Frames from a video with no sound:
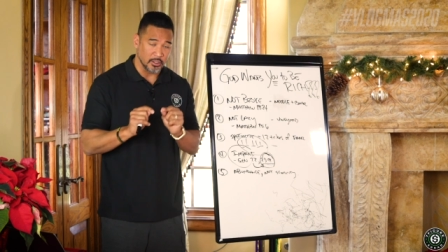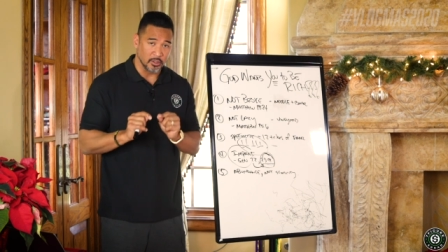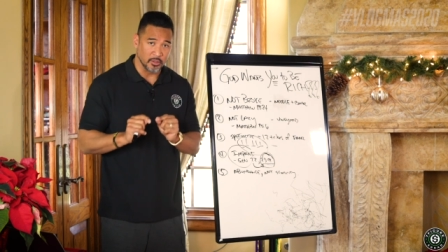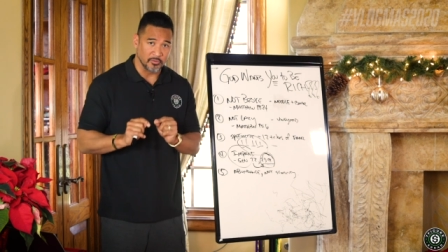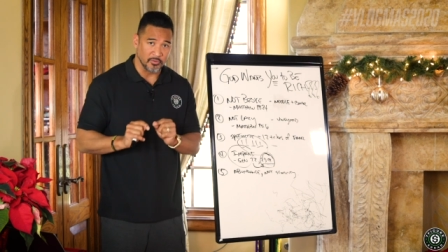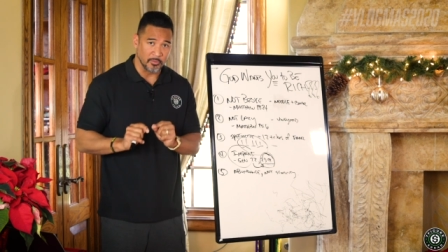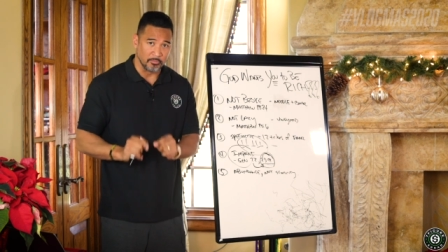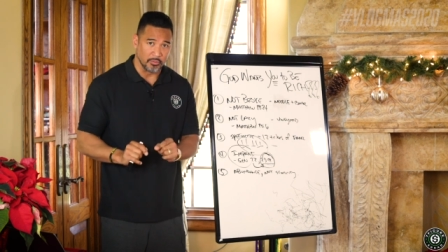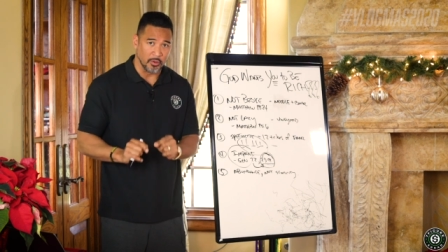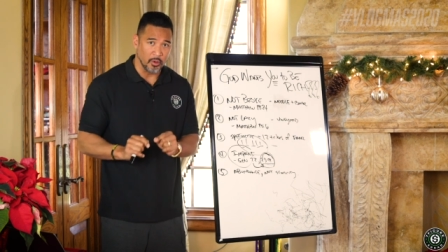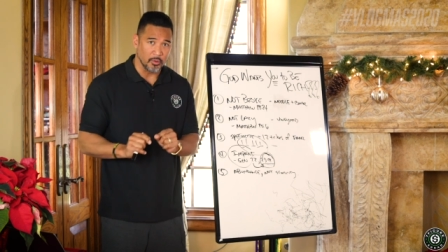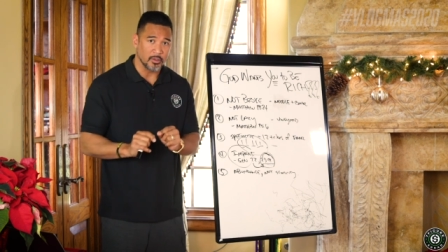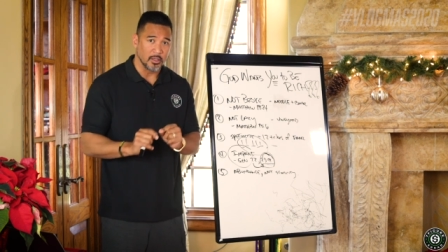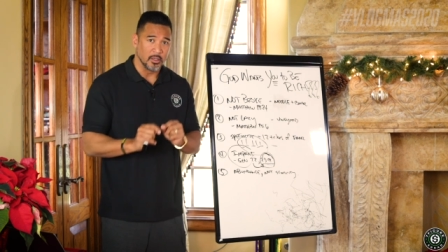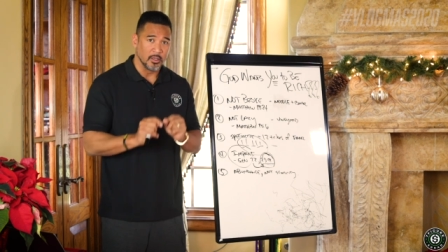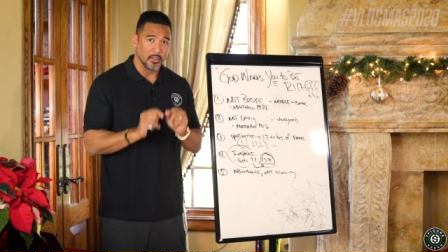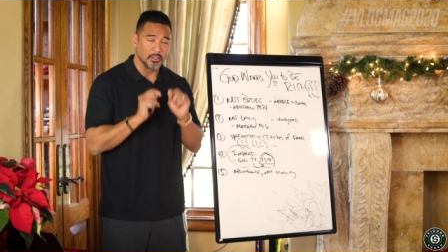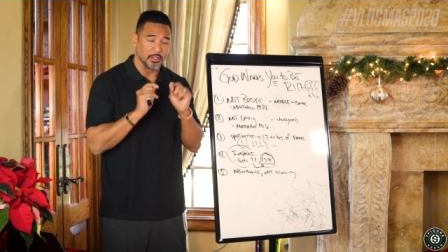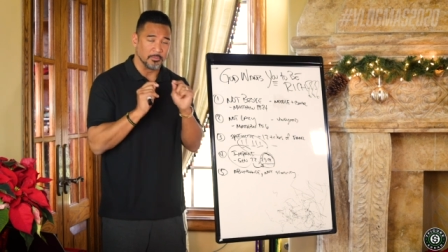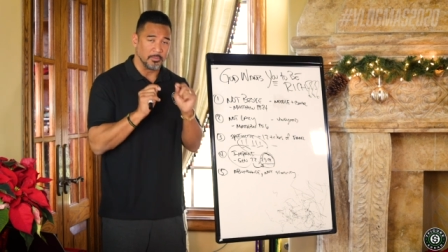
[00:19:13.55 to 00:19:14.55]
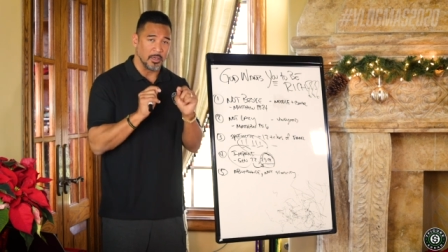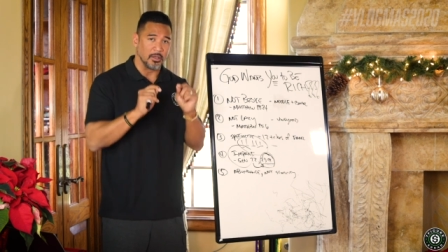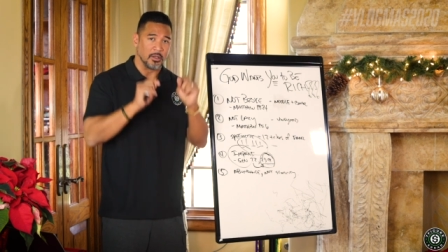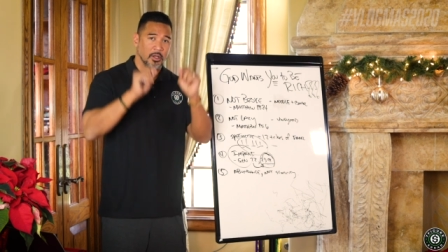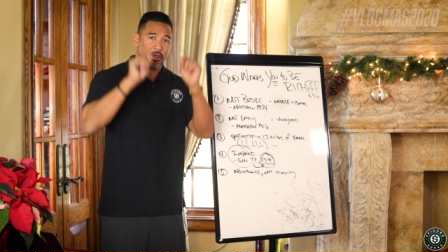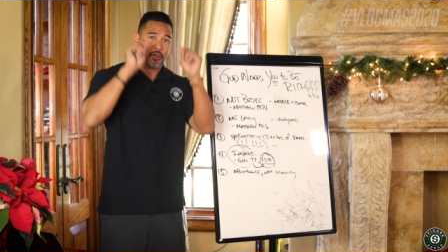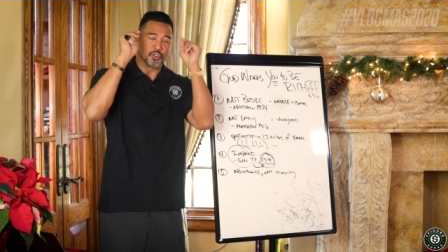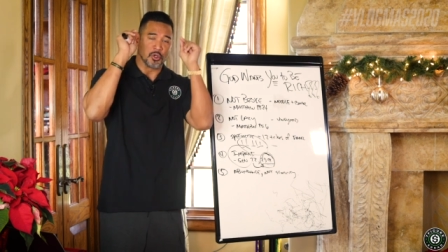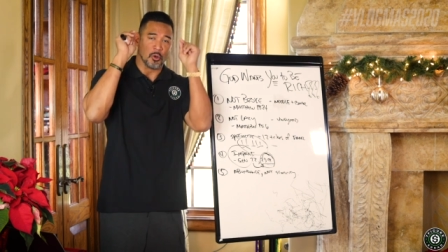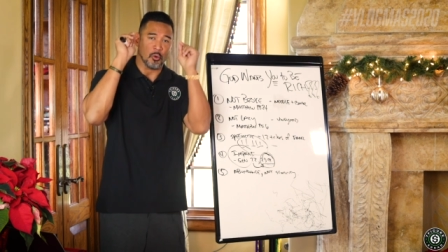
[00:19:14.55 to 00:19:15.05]
They can go from broke to
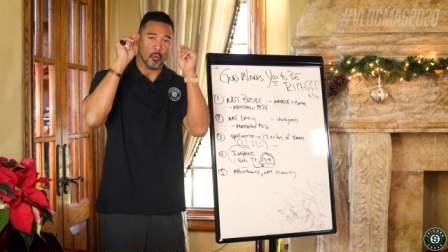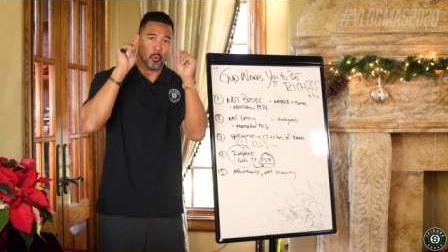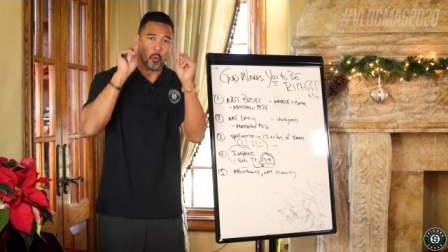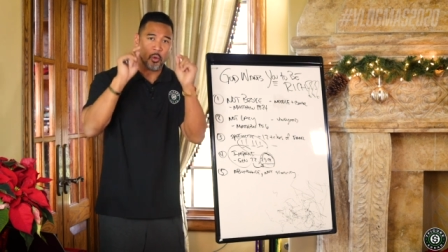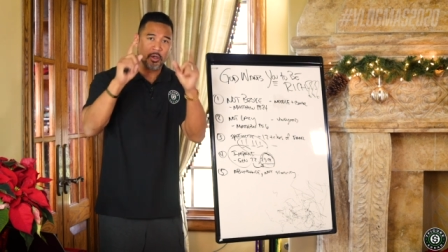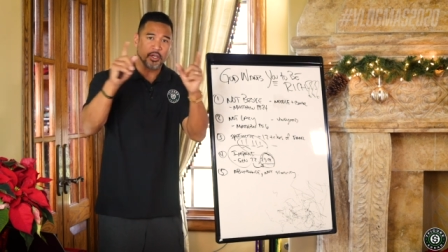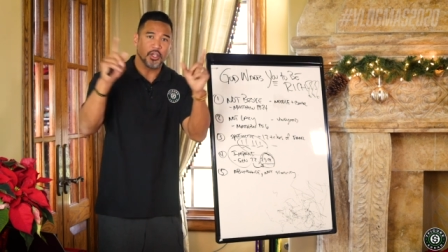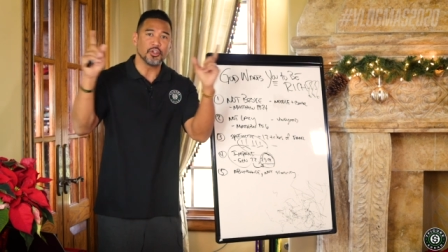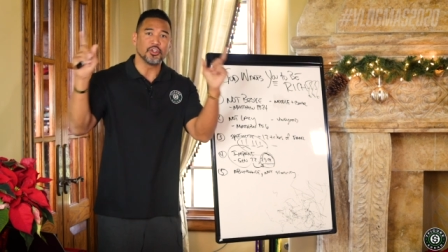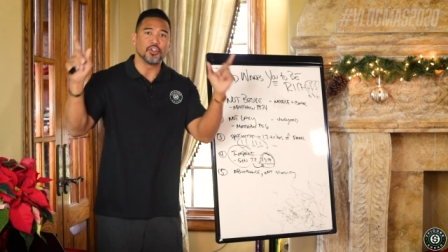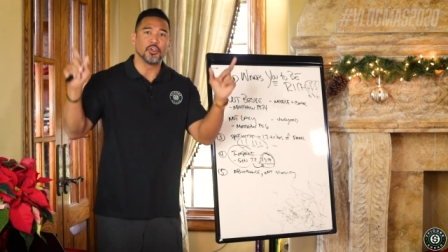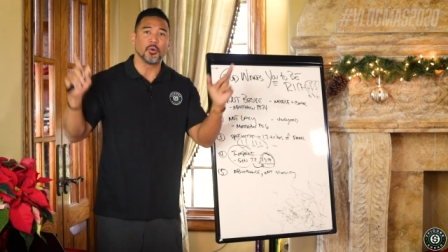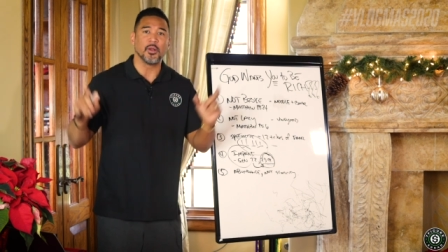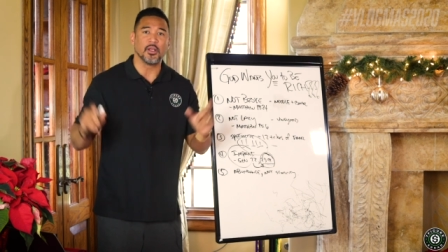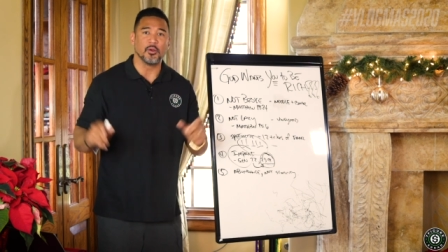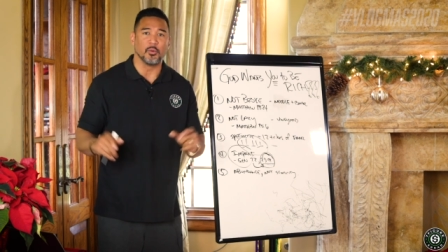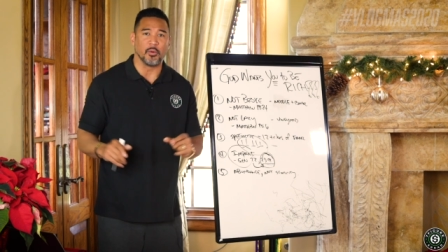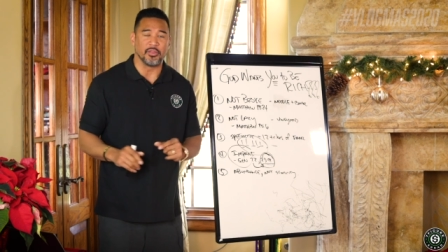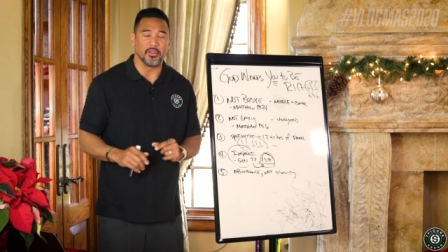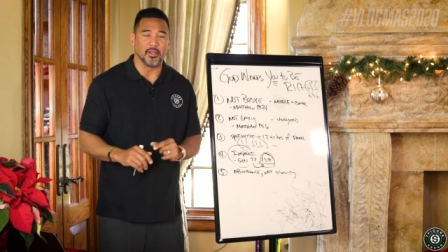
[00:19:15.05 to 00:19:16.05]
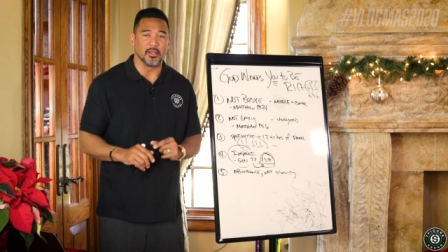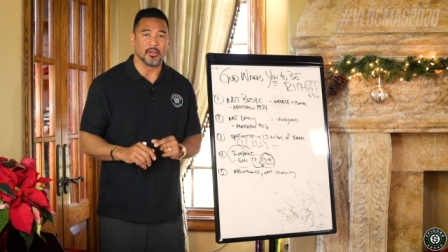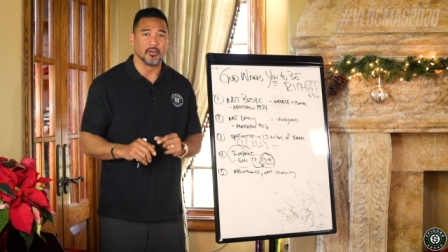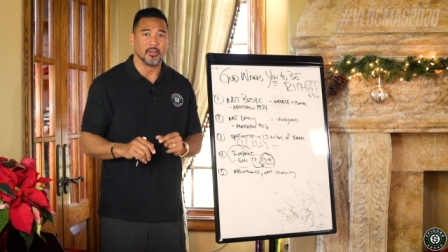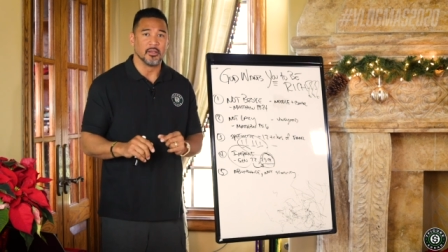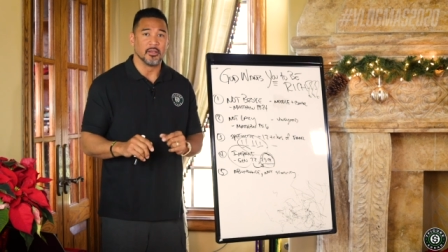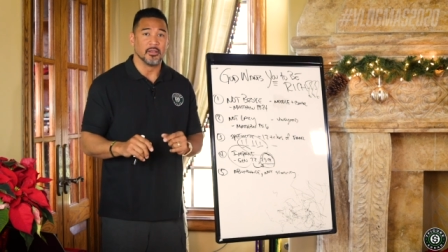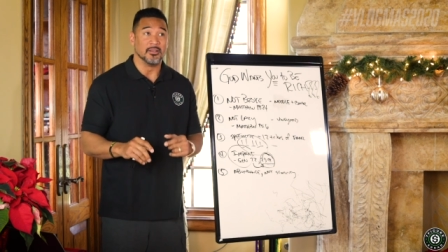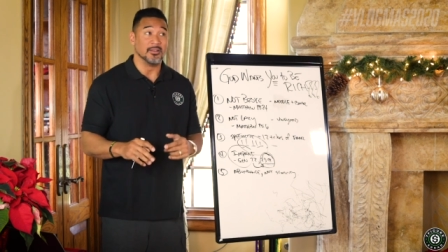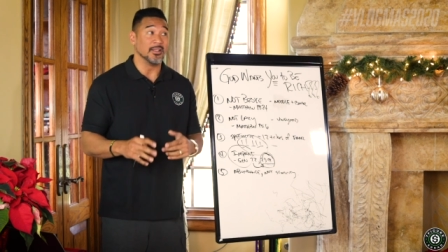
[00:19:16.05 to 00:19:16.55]
bunk. So what are you doing with
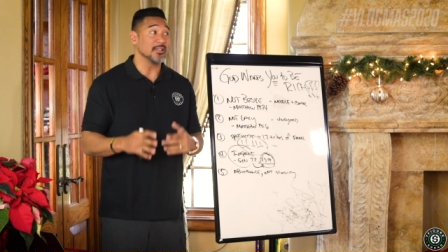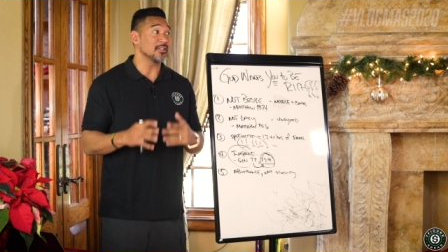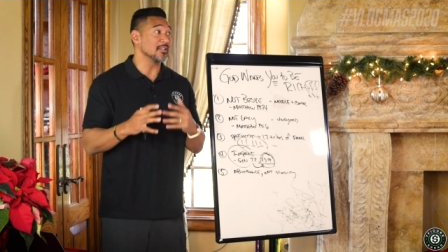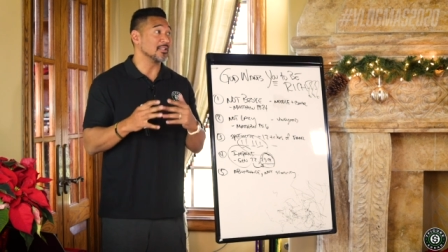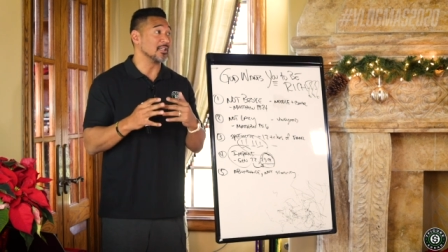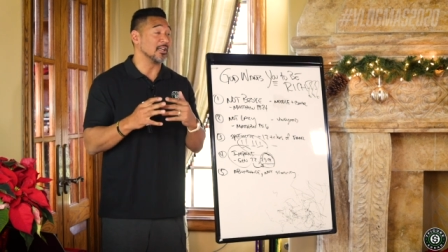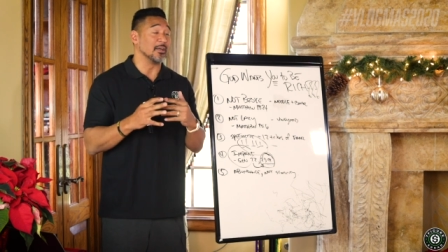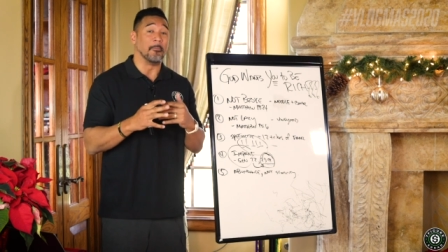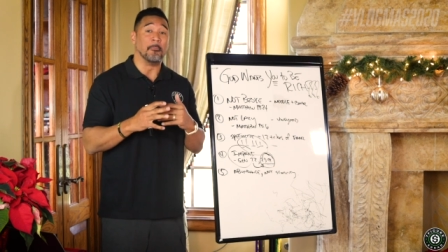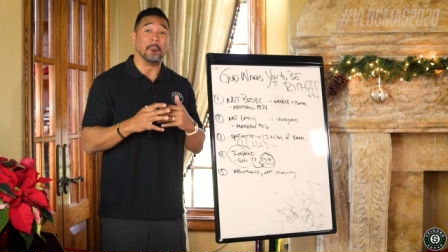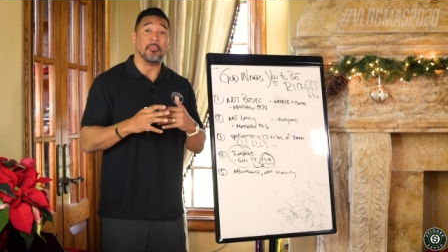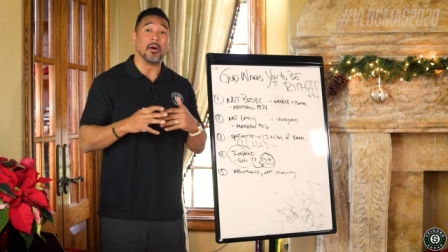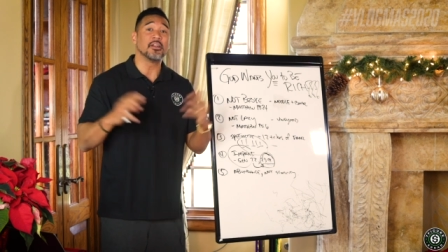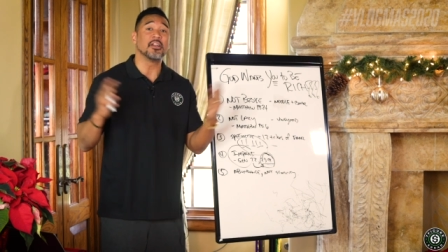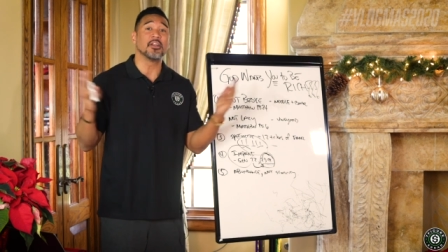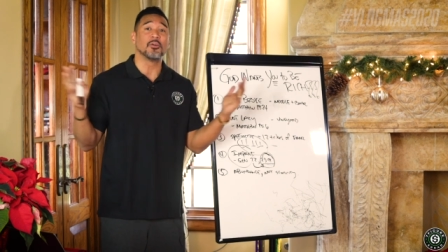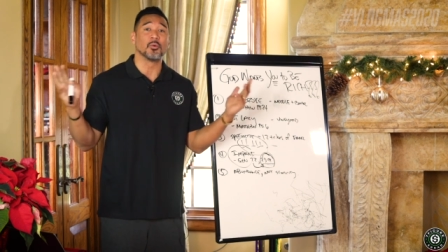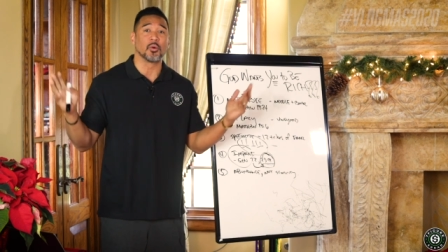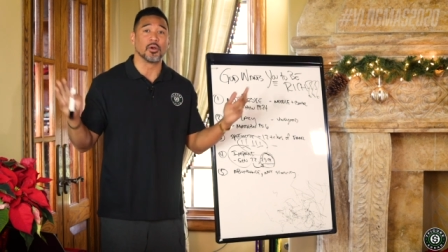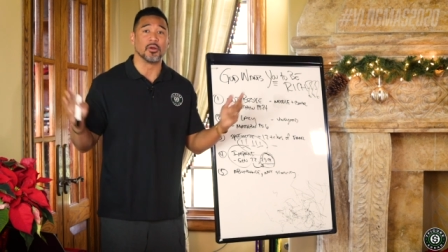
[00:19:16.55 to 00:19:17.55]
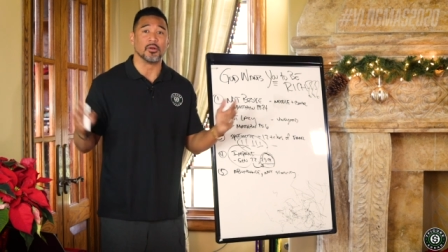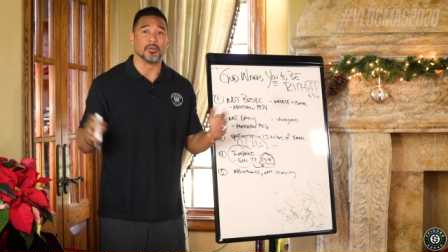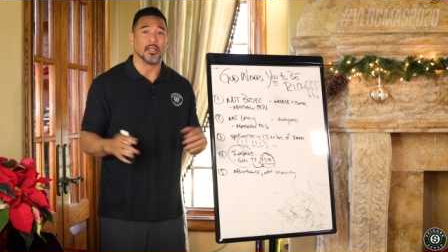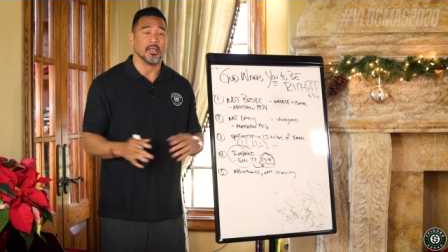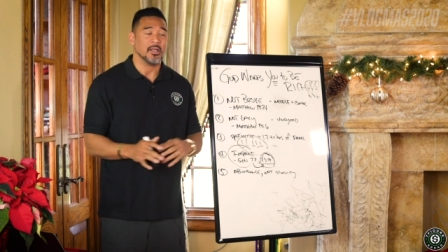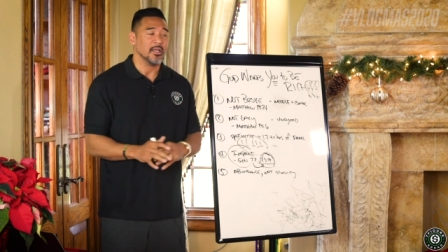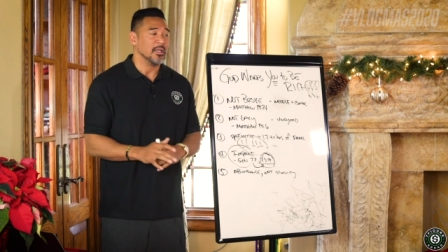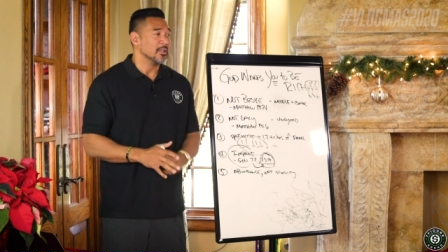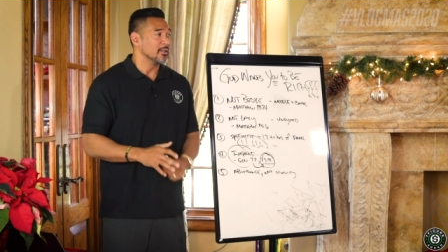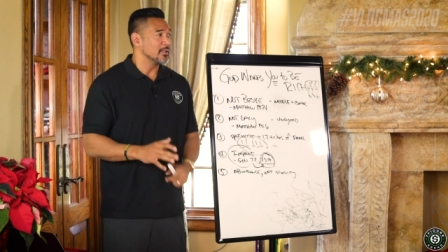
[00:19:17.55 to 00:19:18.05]
it? This is an abundant
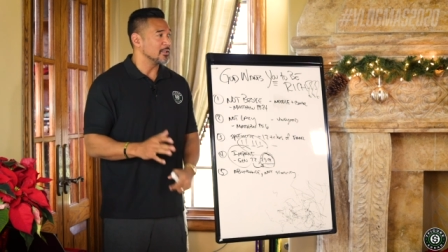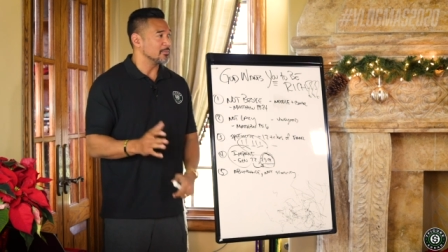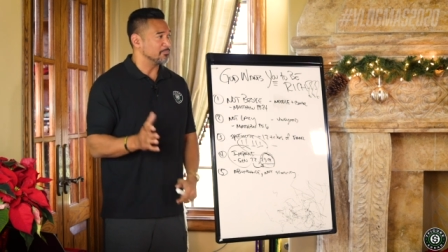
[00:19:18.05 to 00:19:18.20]
world.